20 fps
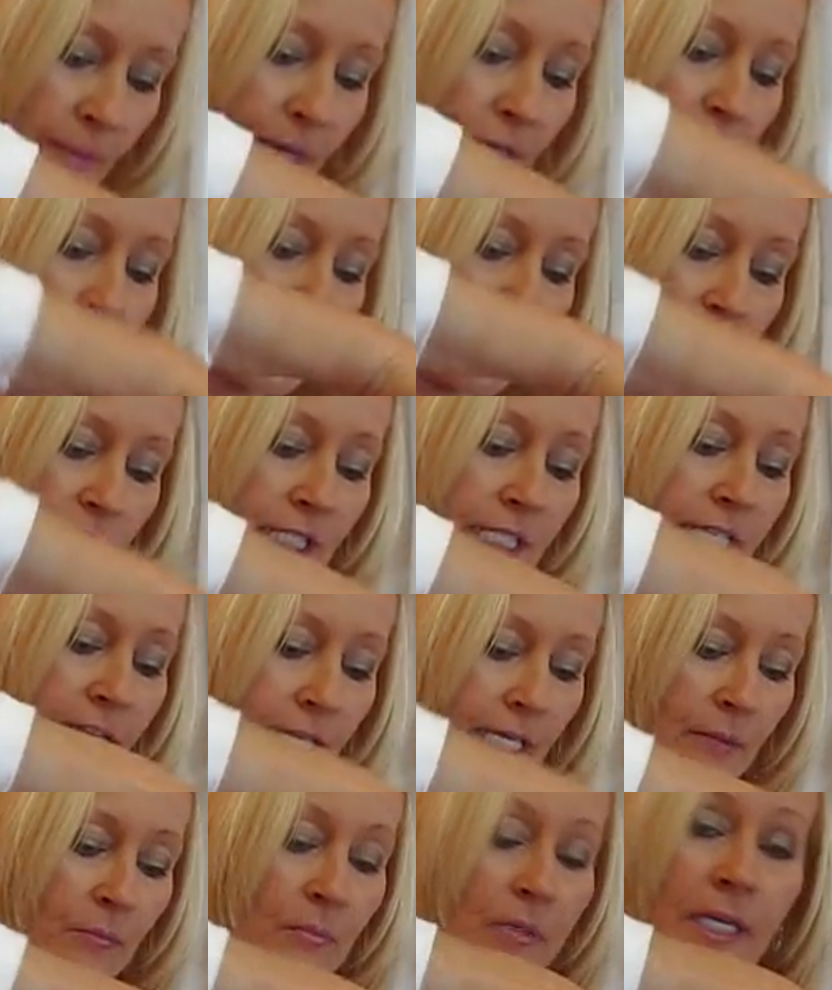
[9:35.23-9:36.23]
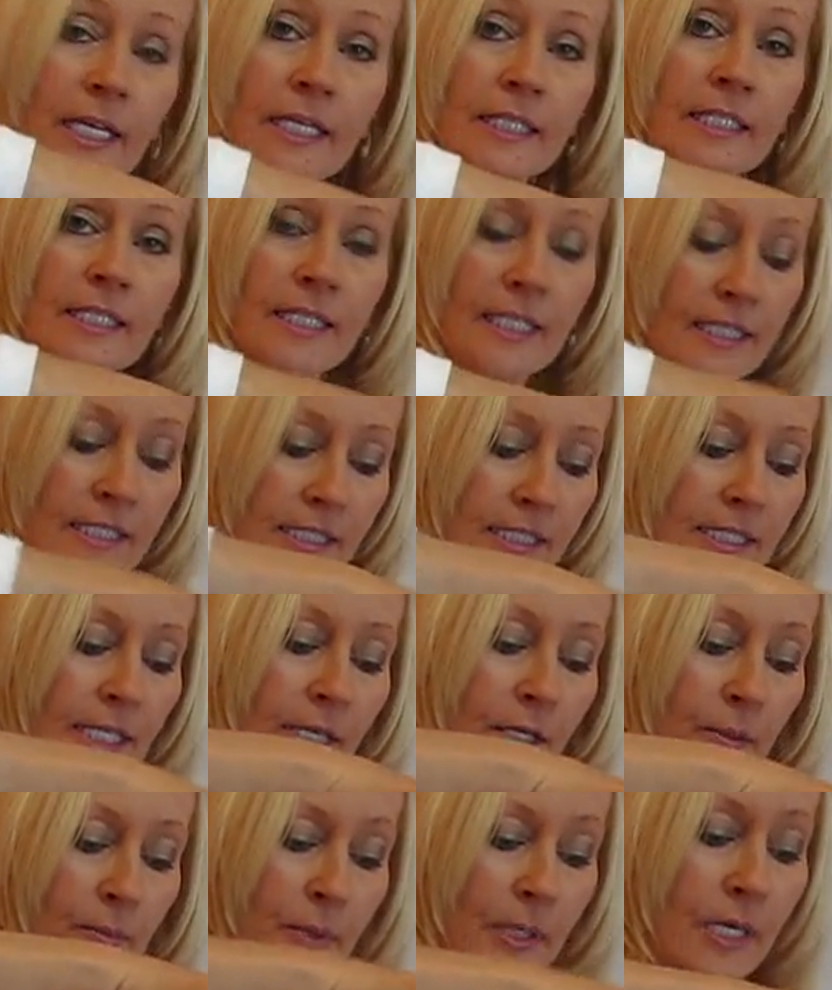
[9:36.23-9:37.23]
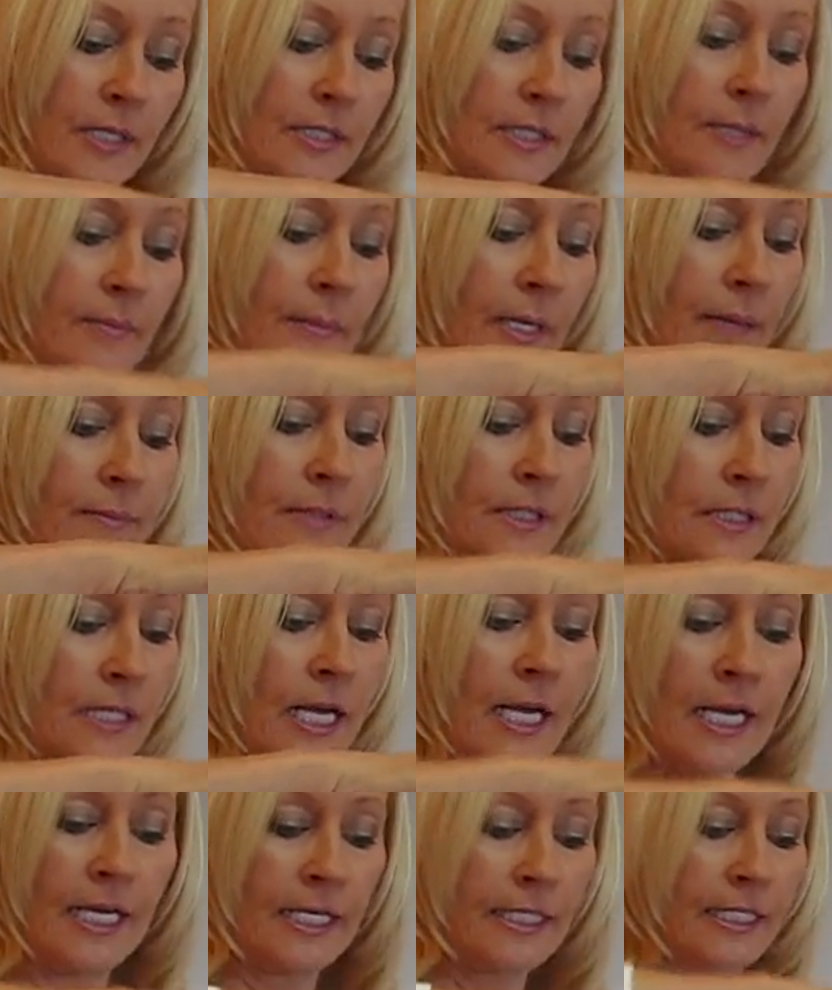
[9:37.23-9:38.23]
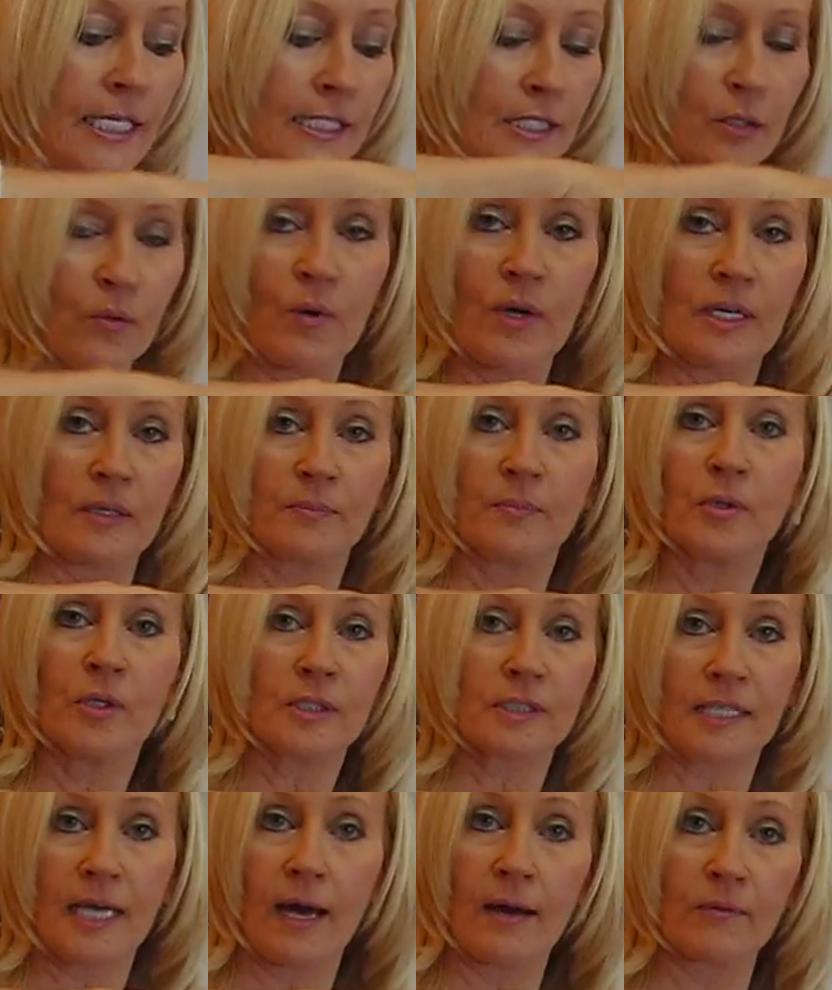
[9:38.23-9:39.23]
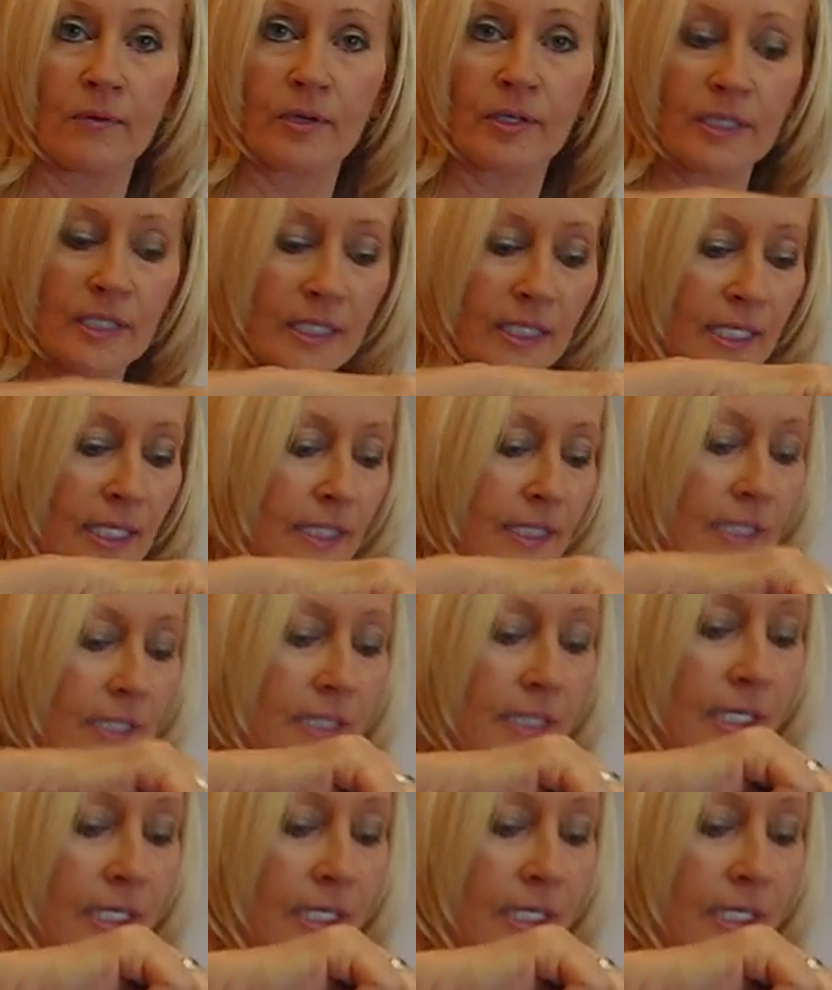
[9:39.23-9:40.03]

to make sure it's getting blended in the center, because sometimes it doesn't want to pull downward in the